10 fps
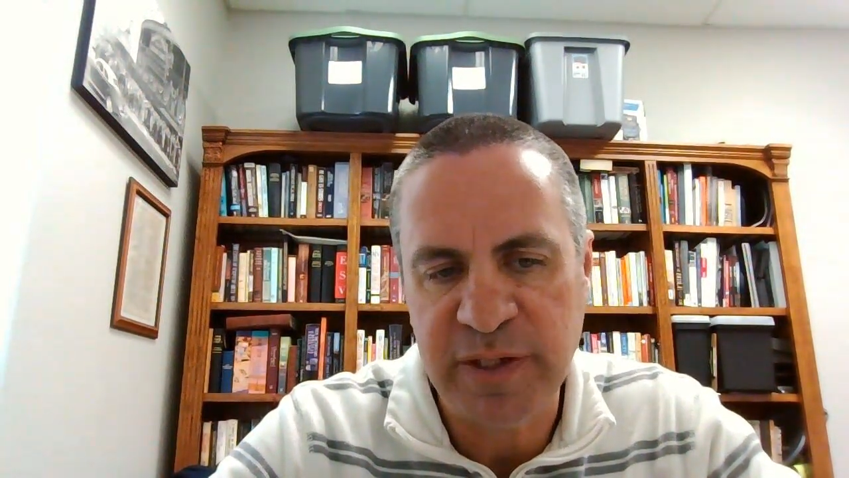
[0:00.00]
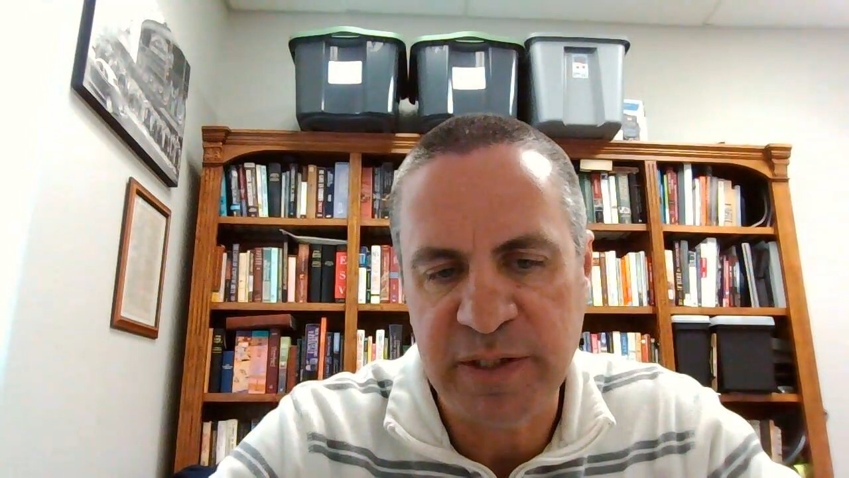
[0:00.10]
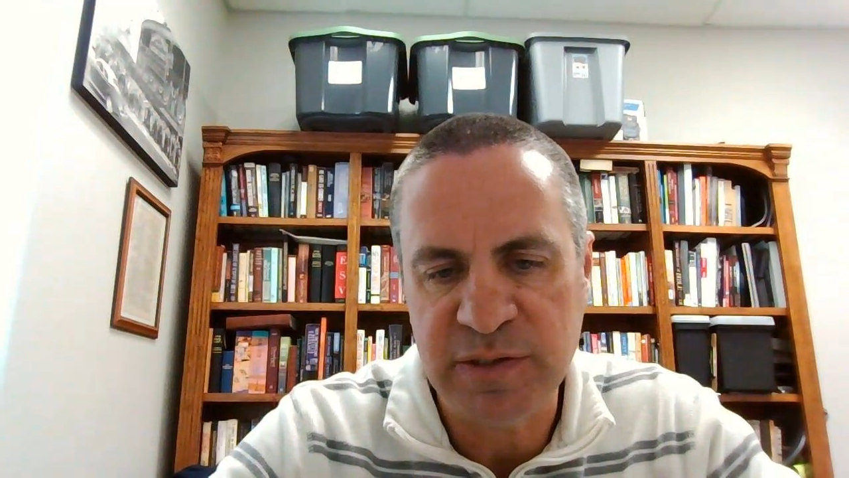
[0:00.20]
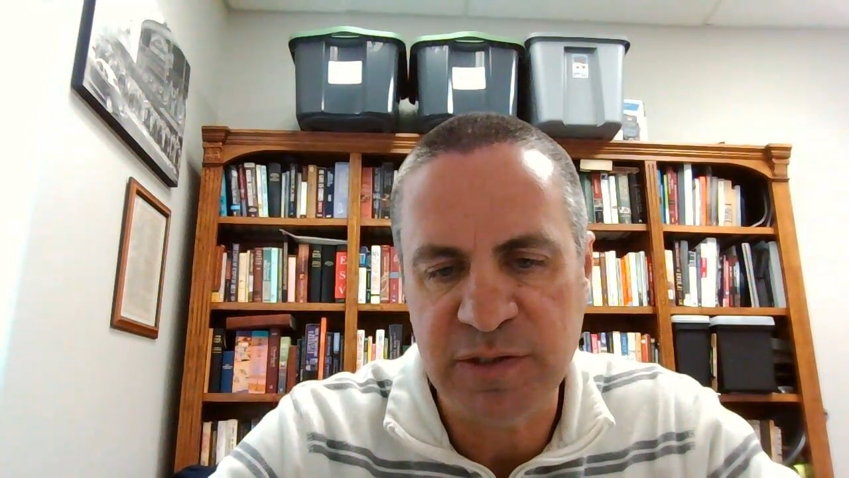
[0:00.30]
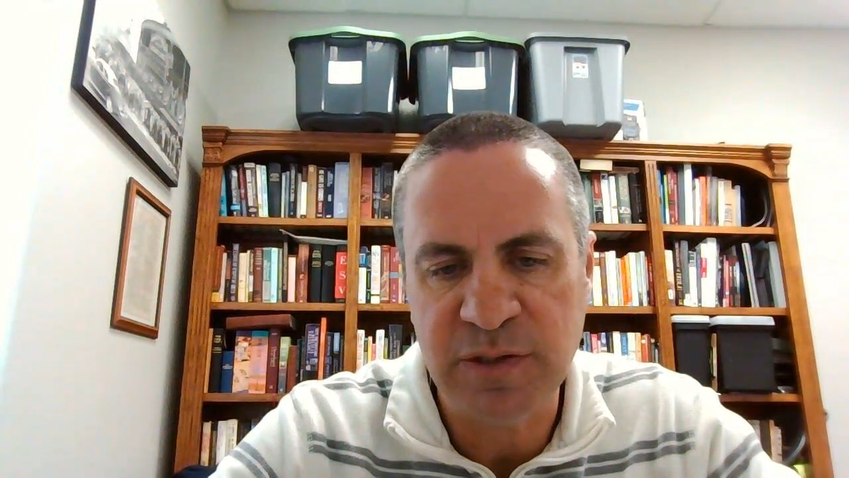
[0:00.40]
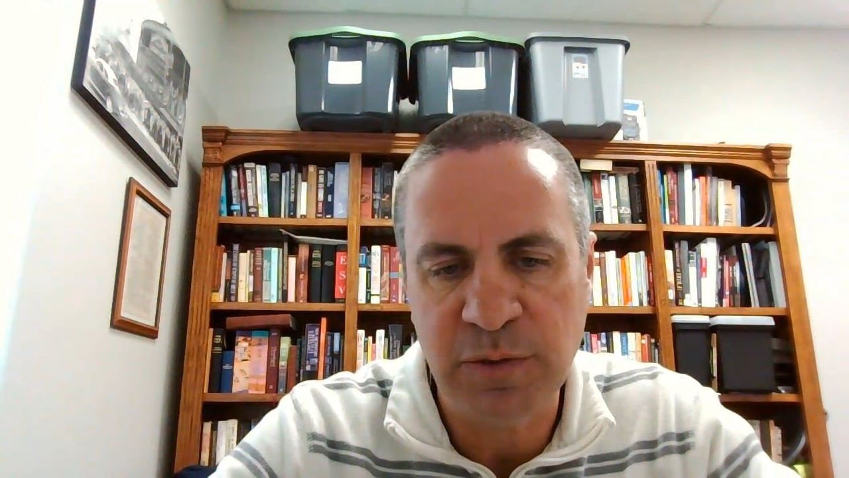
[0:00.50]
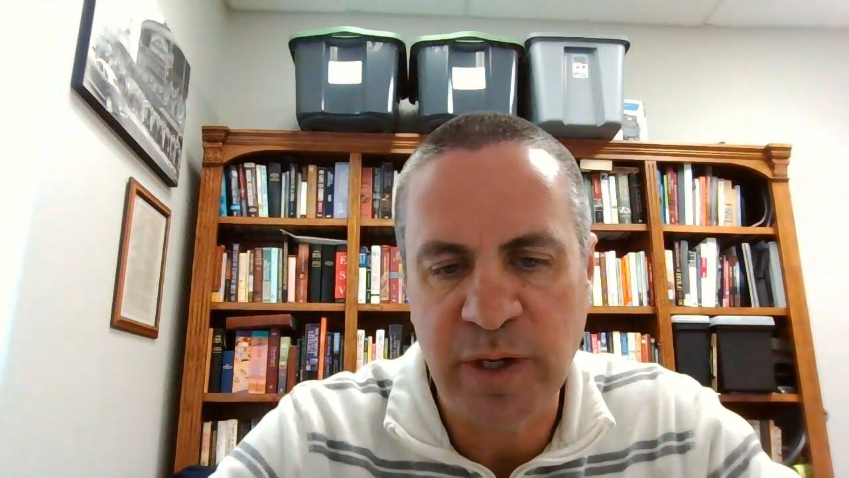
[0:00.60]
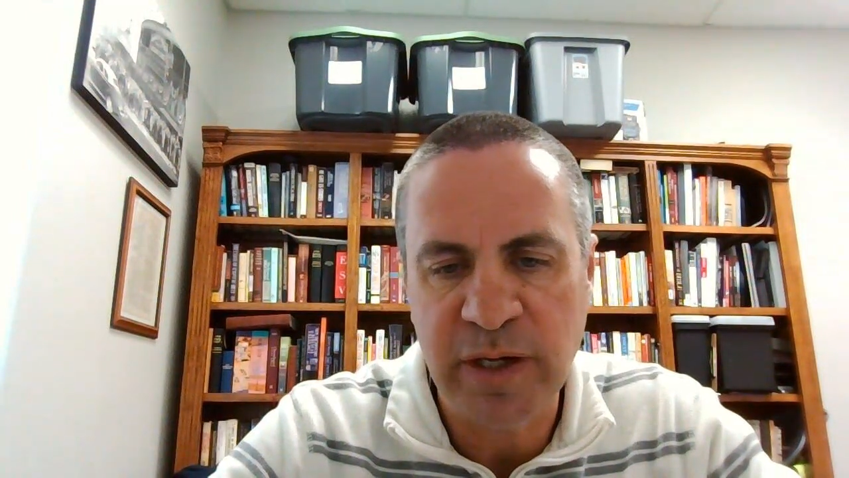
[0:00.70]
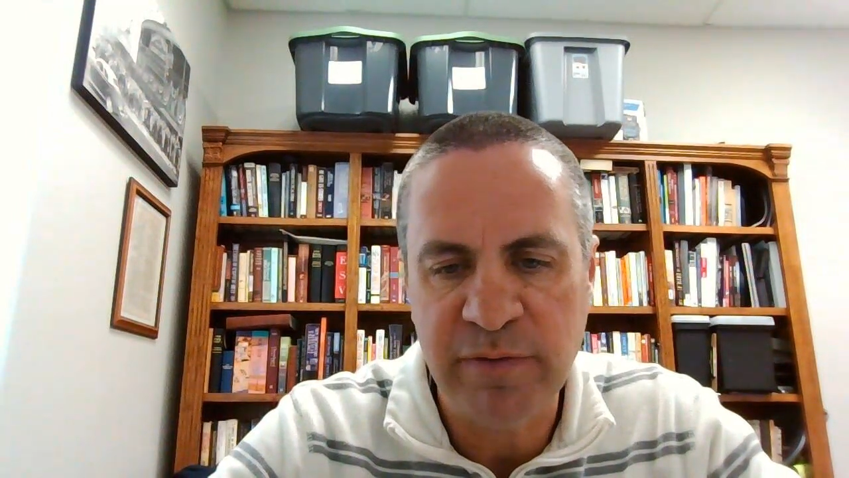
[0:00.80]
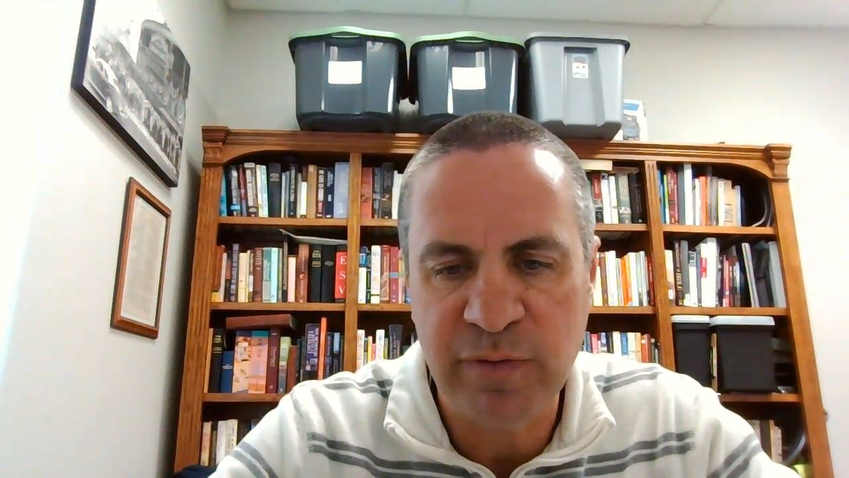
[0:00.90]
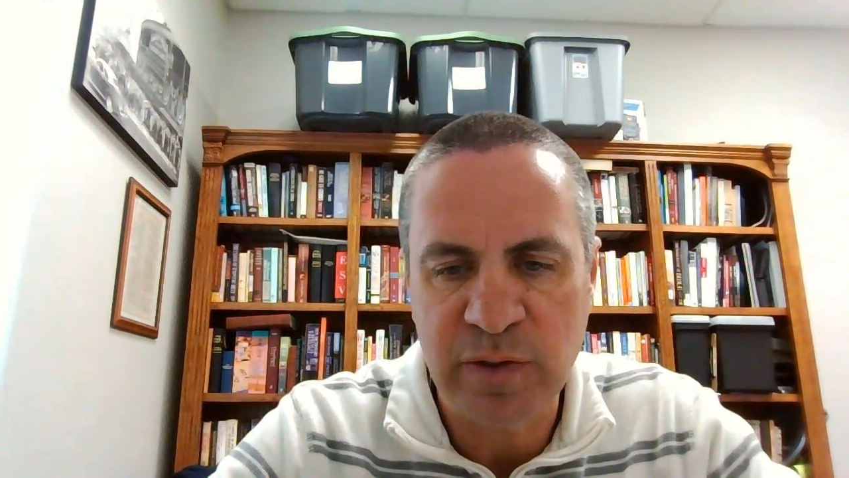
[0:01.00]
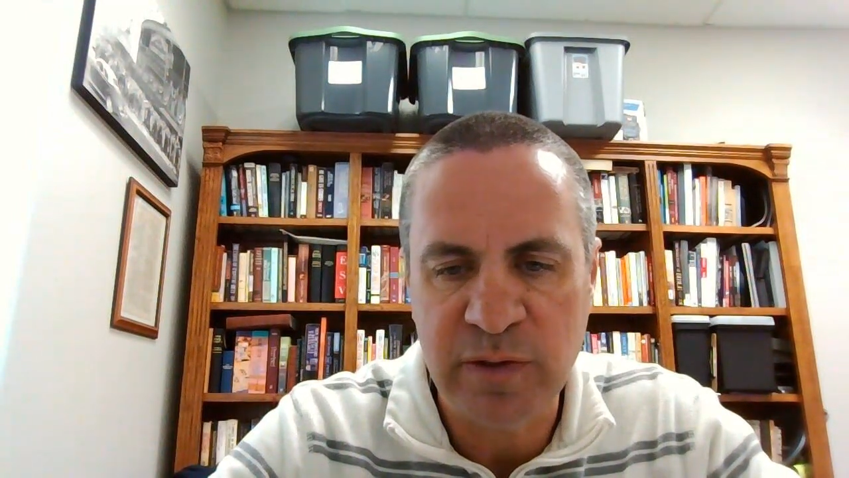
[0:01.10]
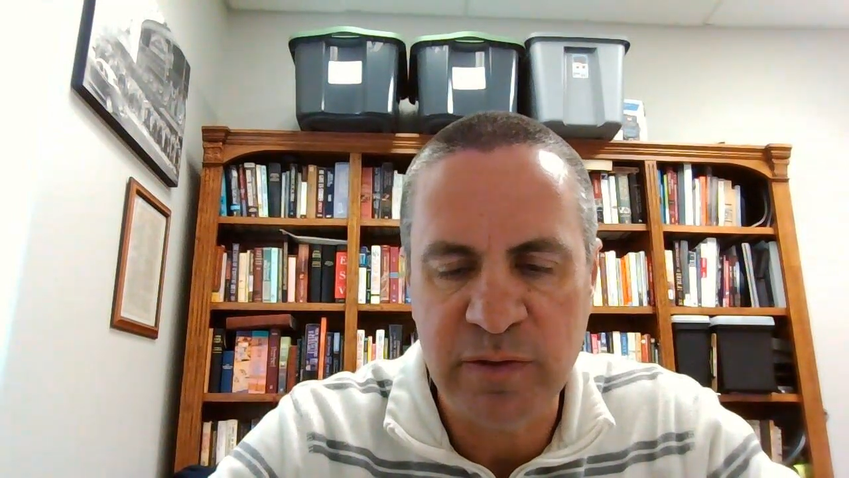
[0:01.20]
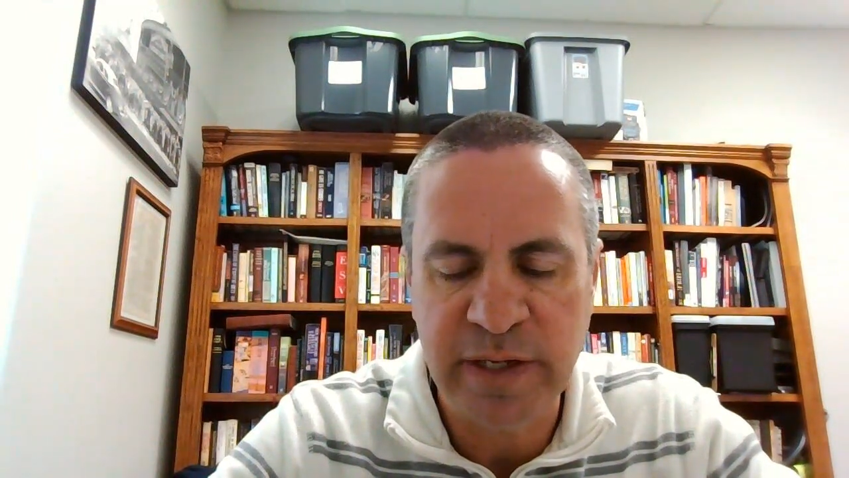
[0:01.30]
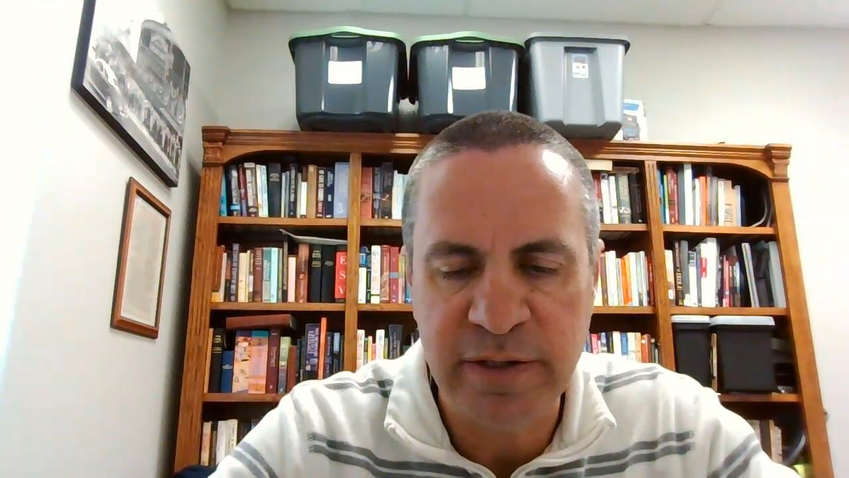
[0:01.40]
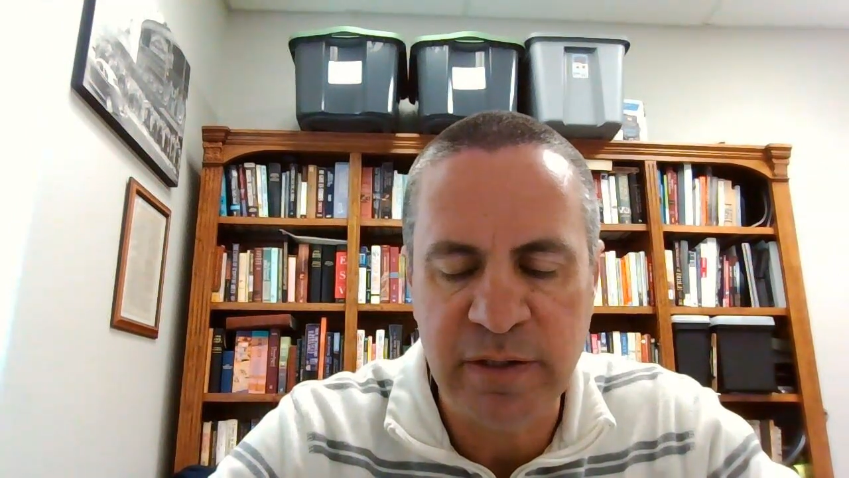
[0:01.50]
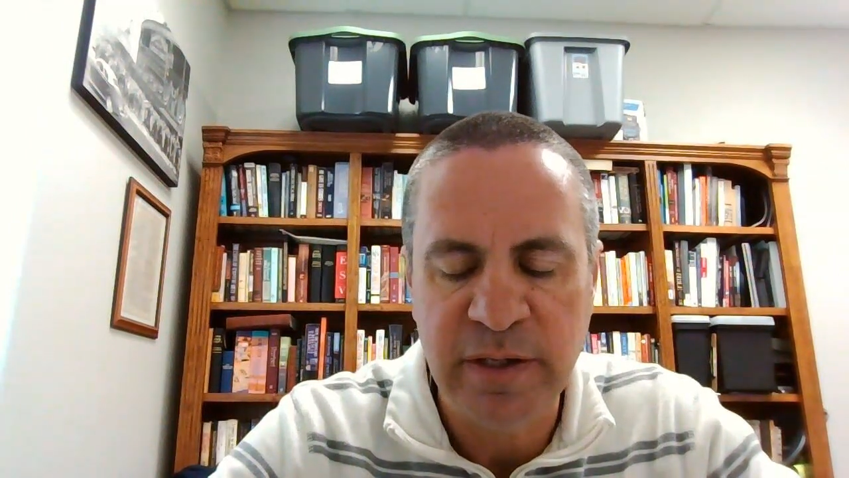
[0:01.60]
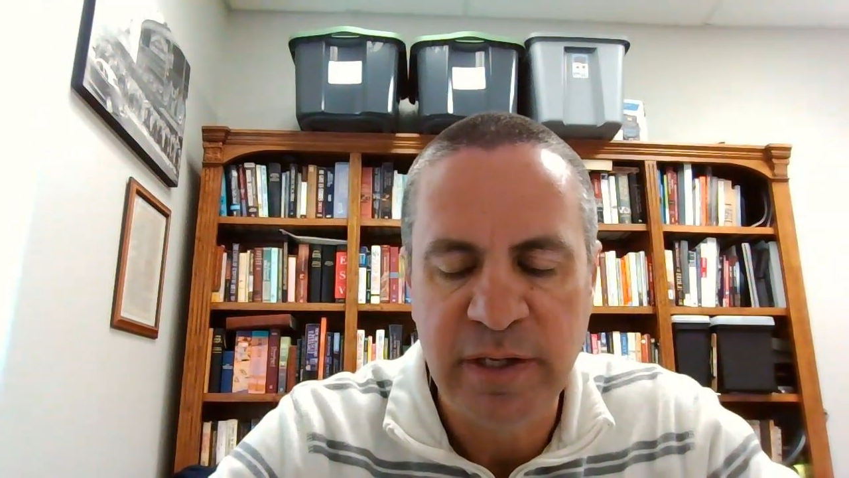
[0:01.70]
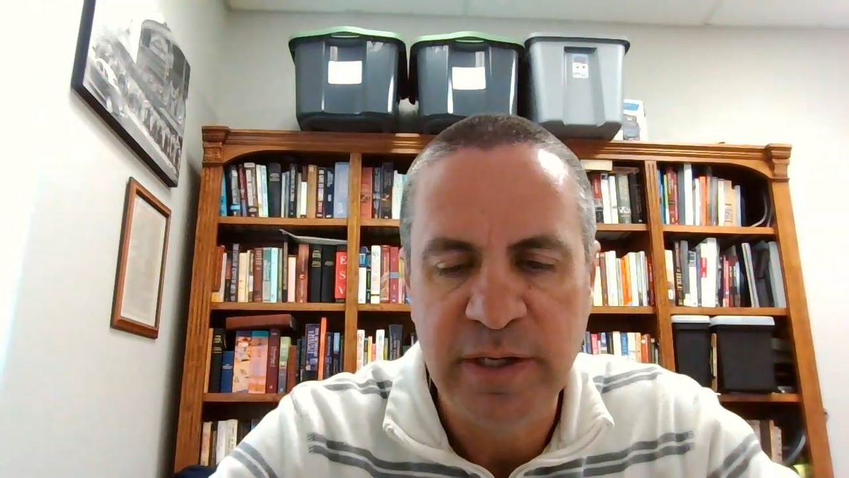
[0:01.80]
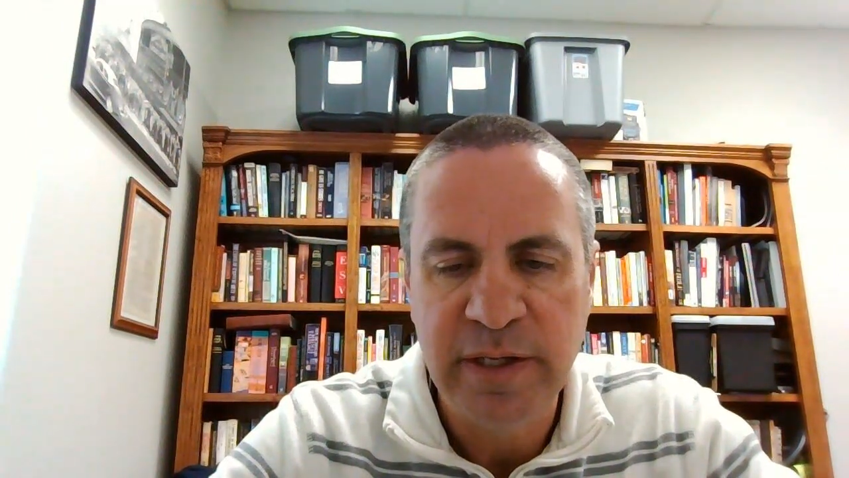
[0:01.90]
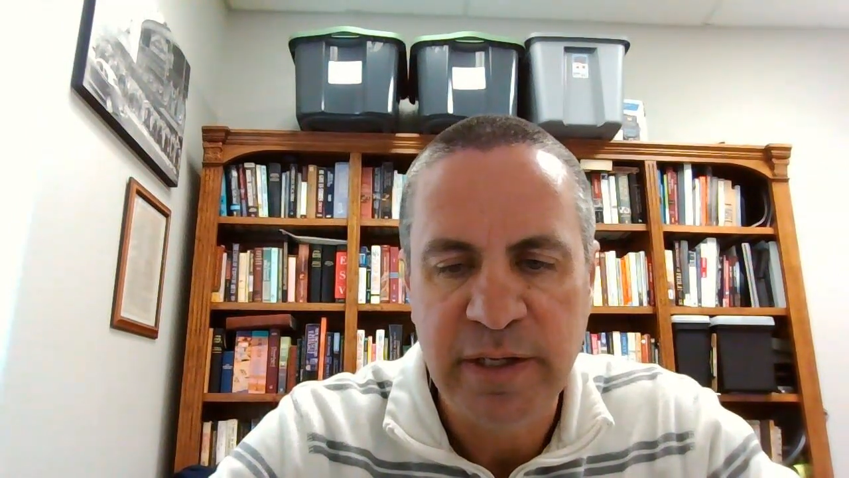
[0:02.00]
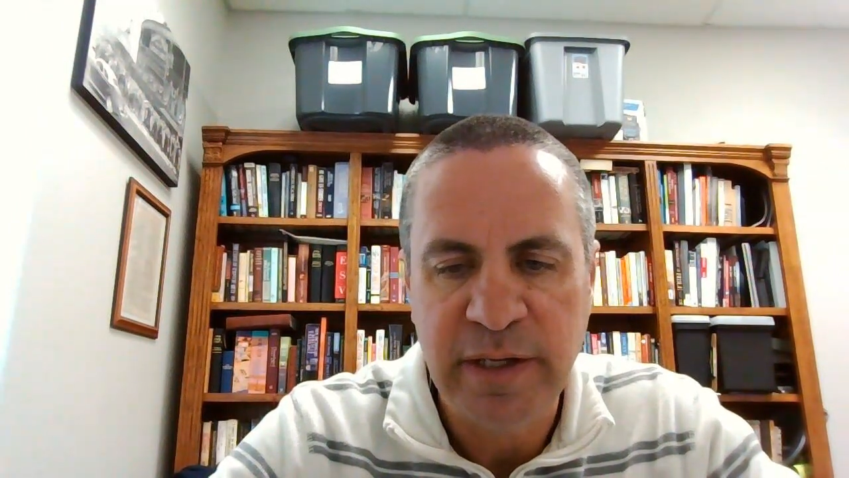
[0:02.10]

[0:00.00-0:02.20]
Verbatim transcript: things away for later,